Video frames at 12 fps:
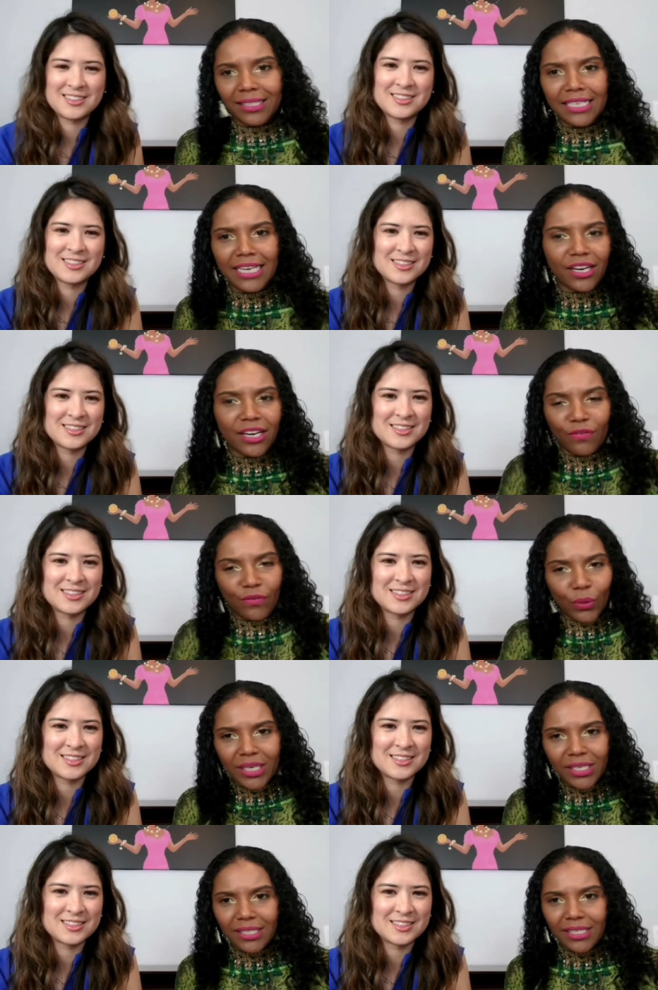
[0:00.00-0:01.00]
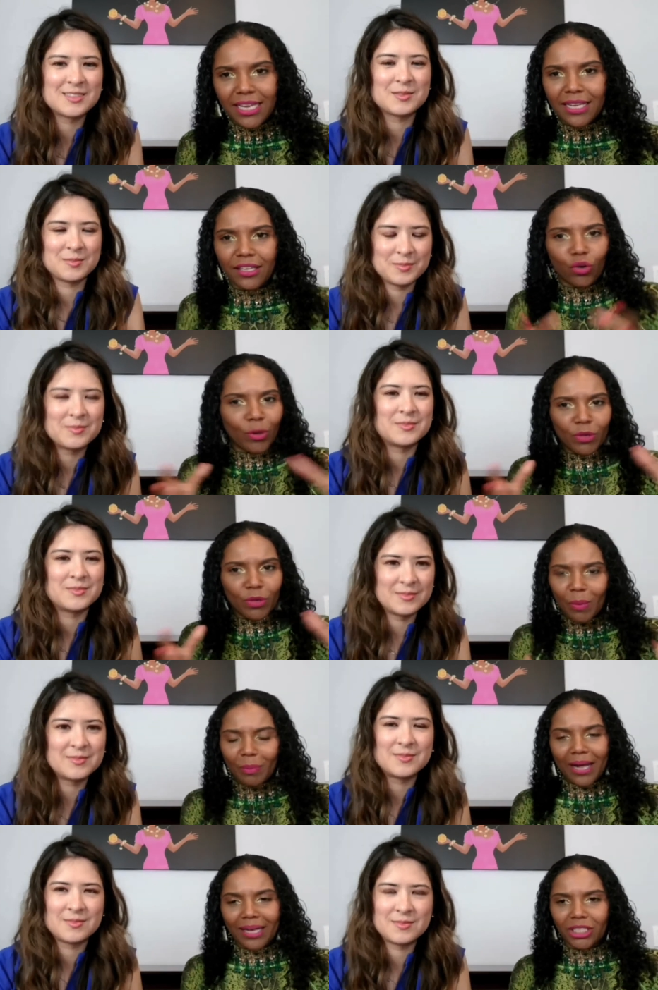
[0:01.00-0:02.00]
Speaker 1: needed a voice in the crypto
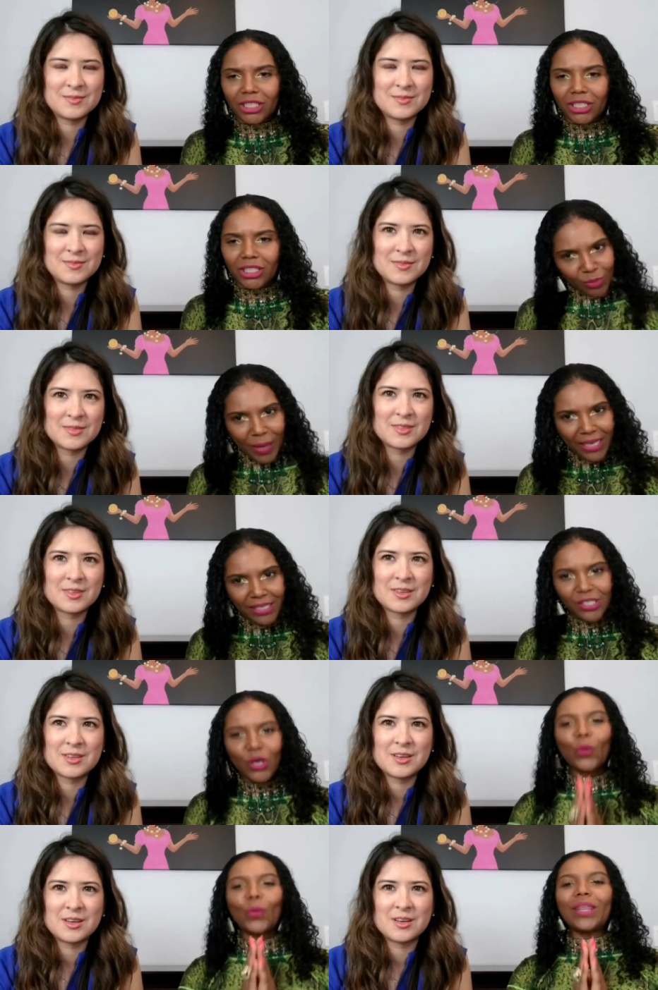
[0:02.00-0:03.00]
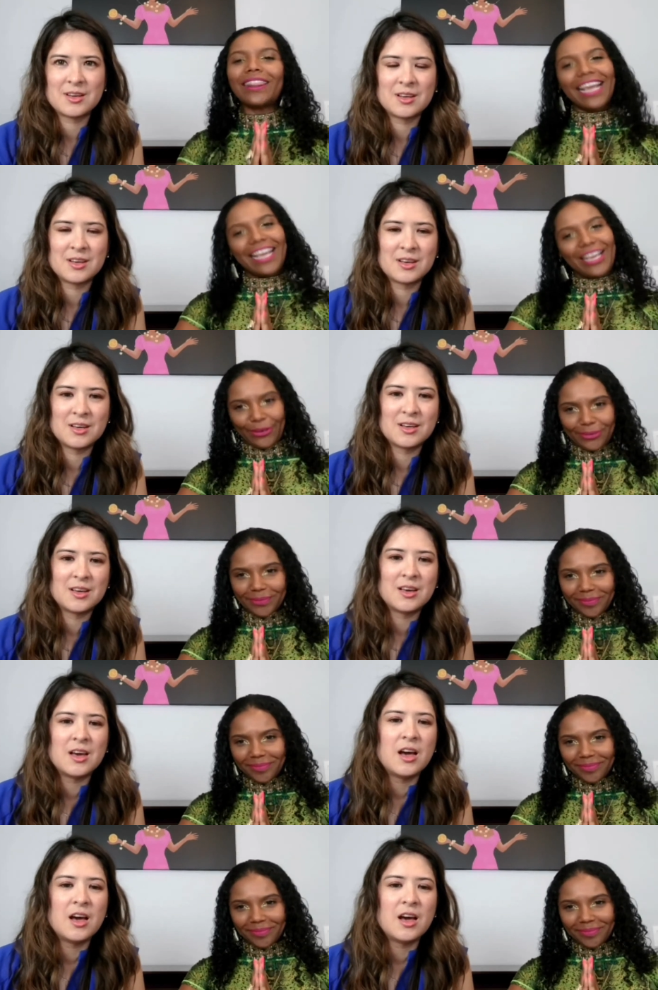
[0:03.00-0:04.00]
and blockchain space. We thank you.
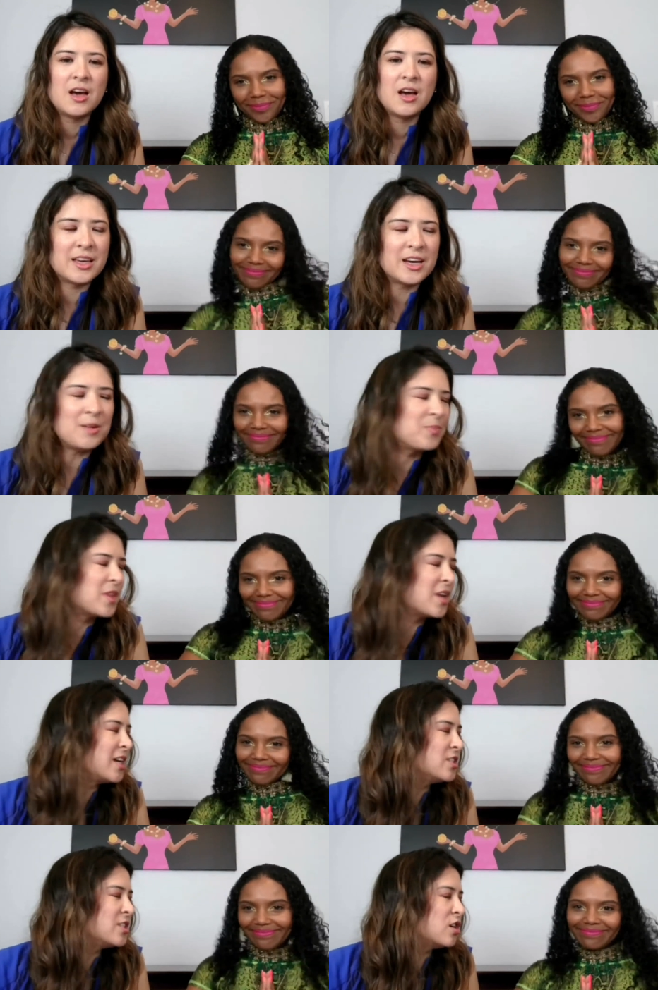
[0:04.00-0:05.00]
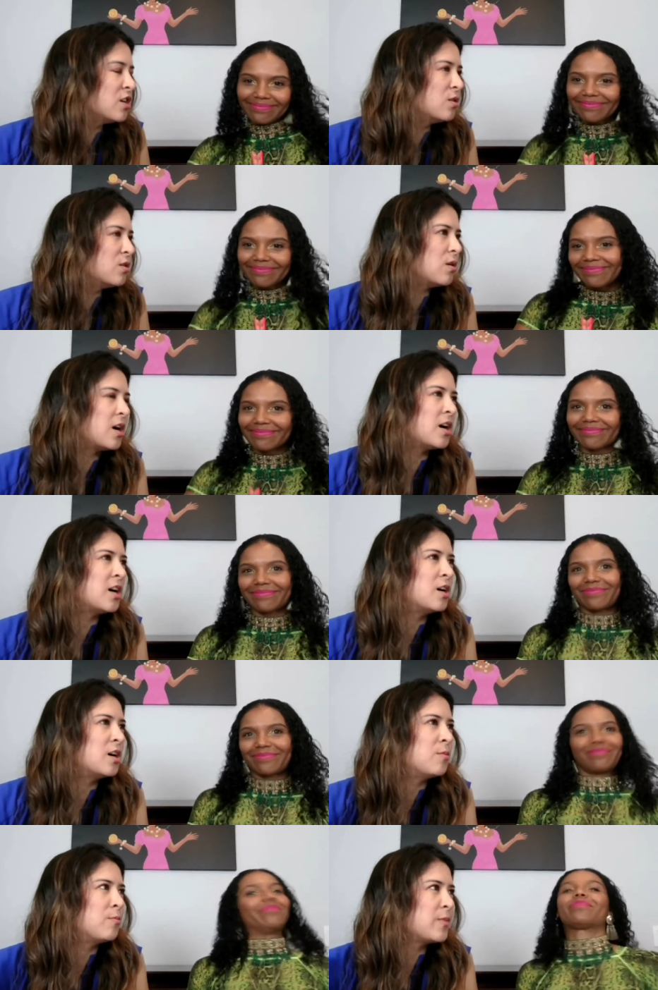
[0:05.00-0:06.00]
Speaker 2: Yep. And so,
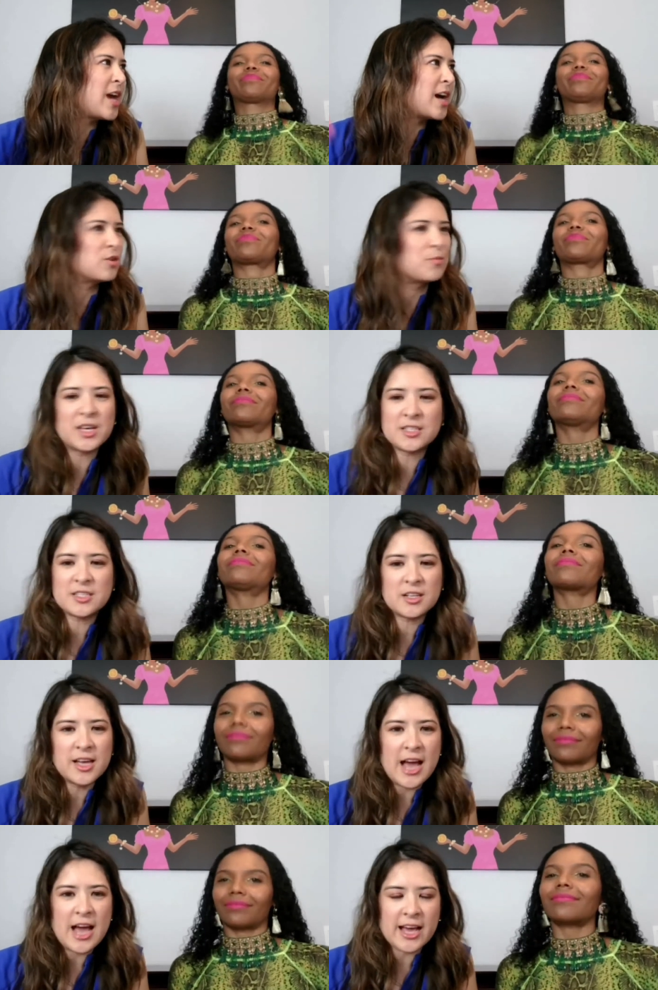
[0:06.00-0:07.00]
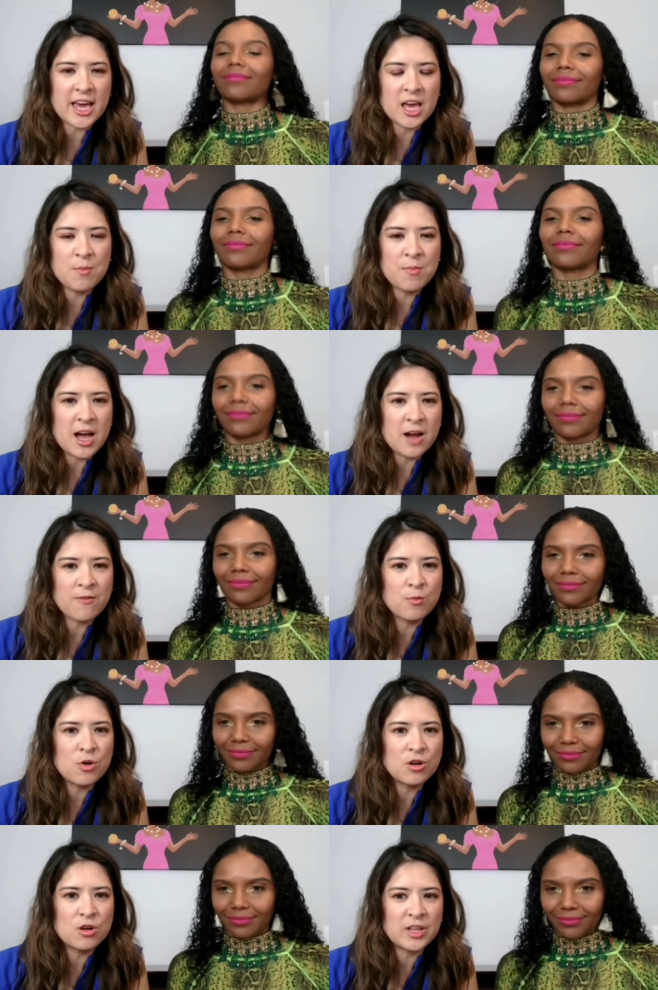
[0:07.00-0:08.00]
um, yeah, so basically I came back from
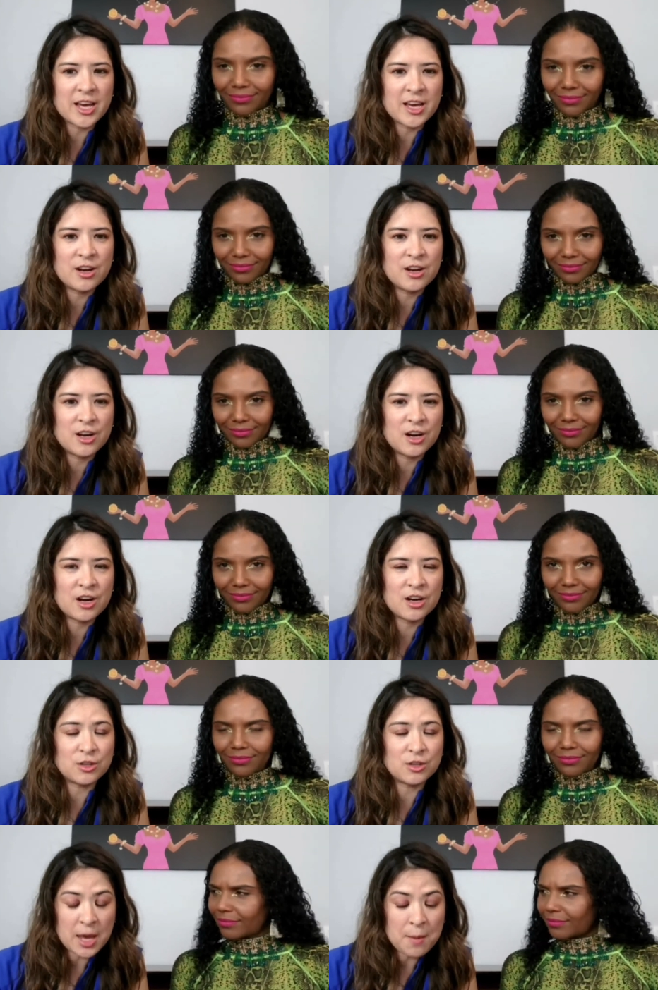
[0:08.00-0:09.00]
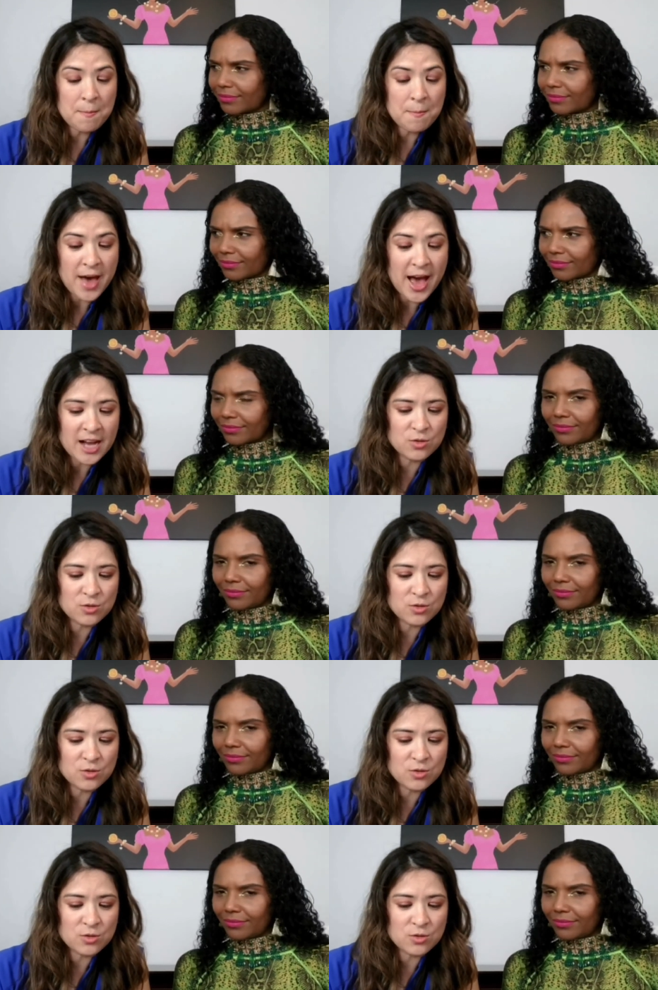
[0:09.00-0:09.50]
Orlando, or came back to